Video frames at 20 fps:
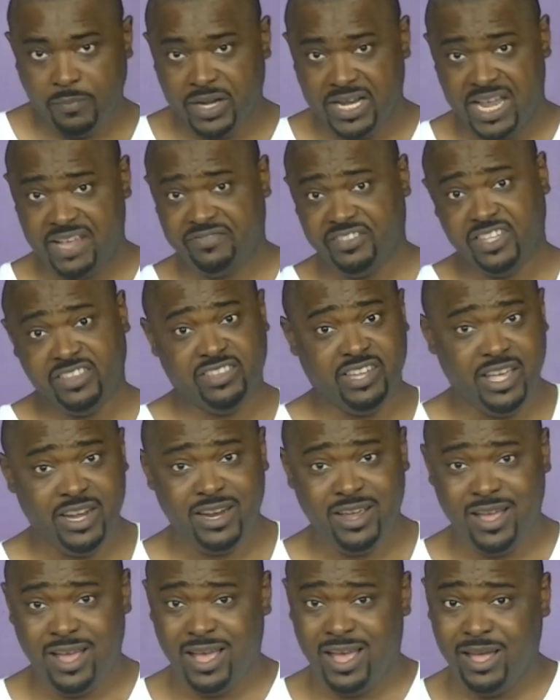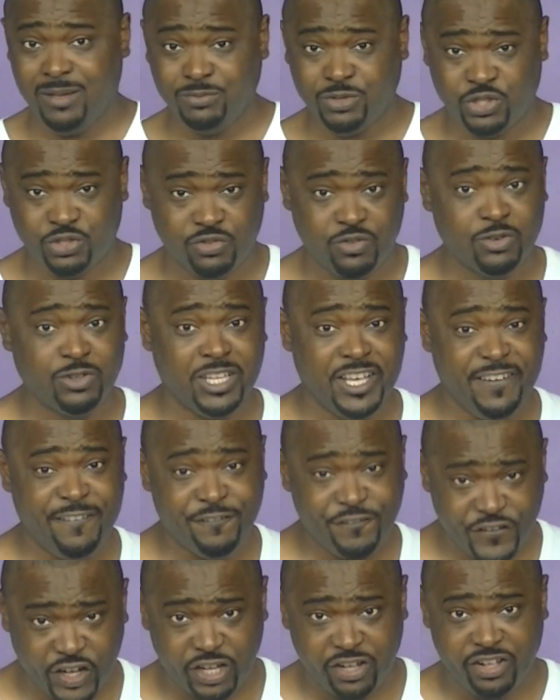but after dinner, I'm truly
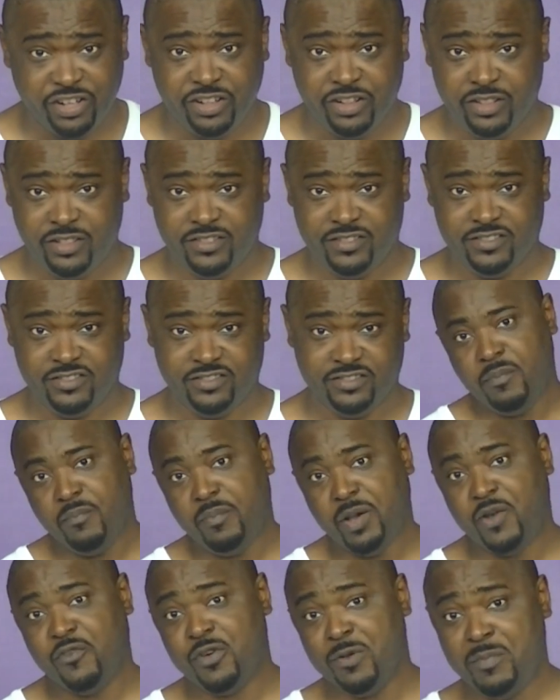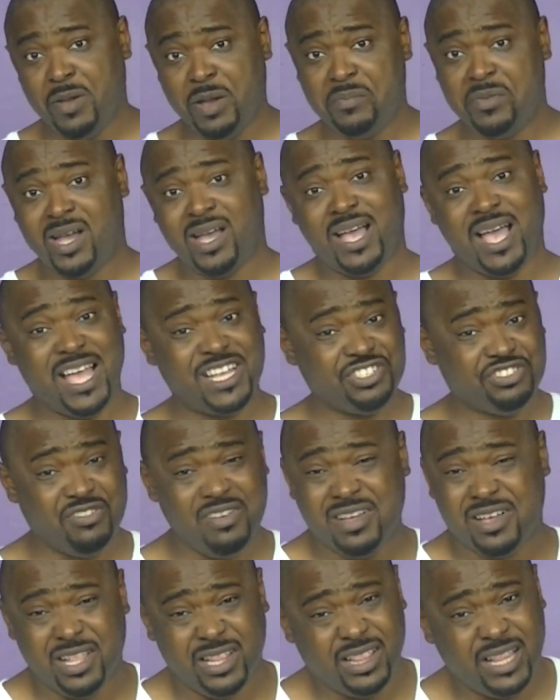full. But remember, I
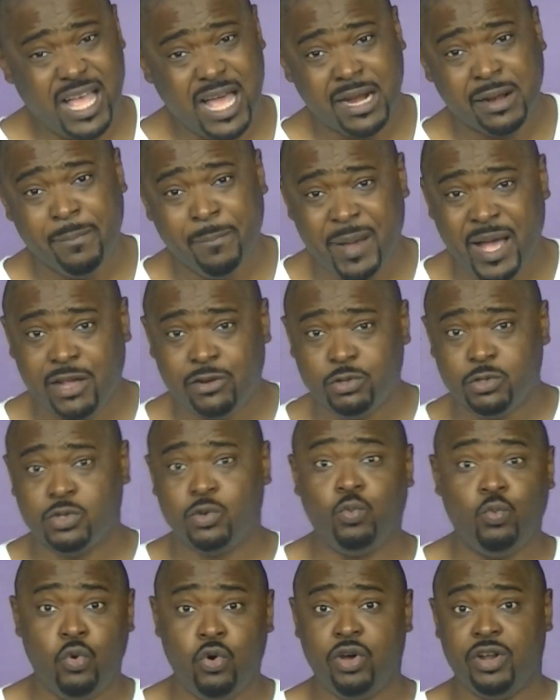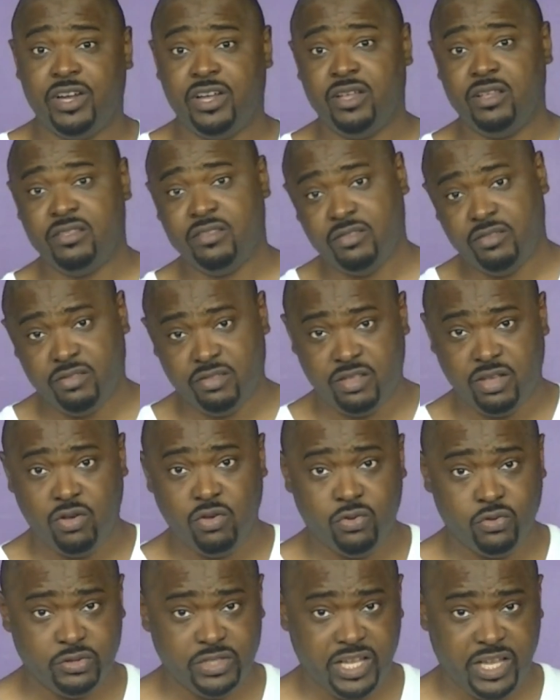drank a lot of bottles of water the
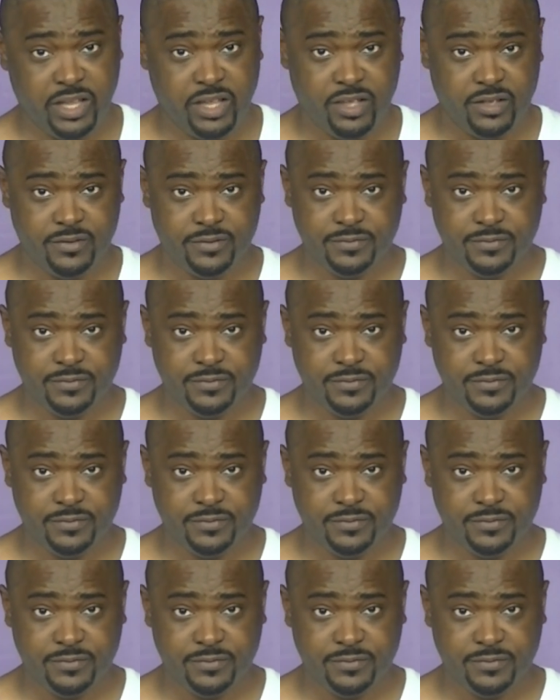whole day.